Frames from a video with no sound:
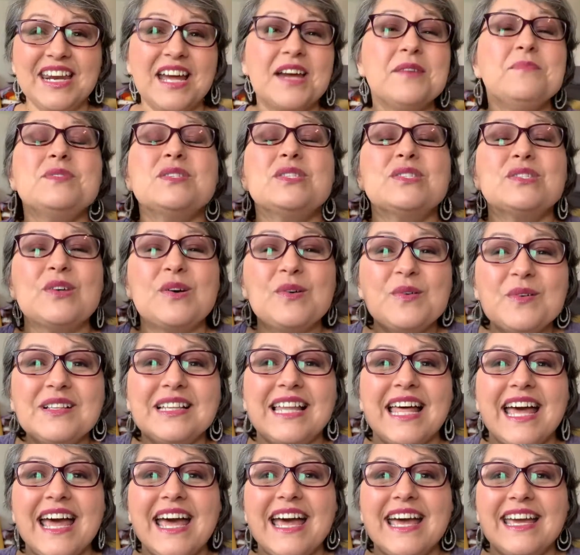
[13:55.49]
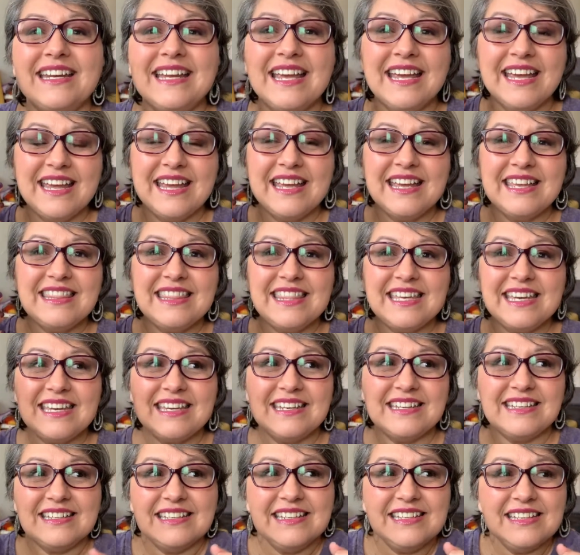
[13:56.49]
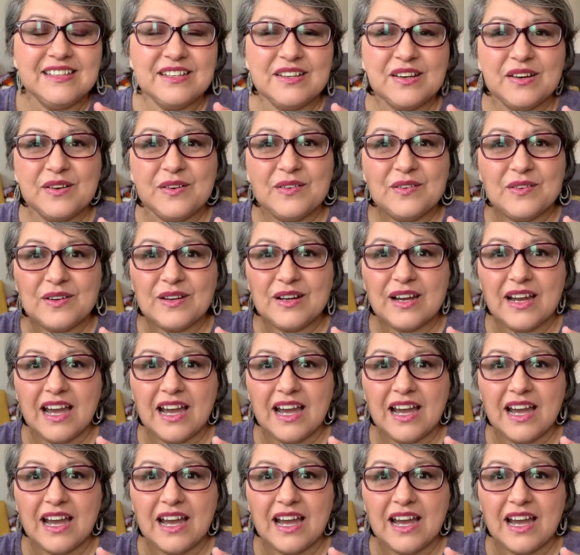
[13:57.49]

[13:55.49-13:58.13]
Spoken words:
I'm so glad that, you know,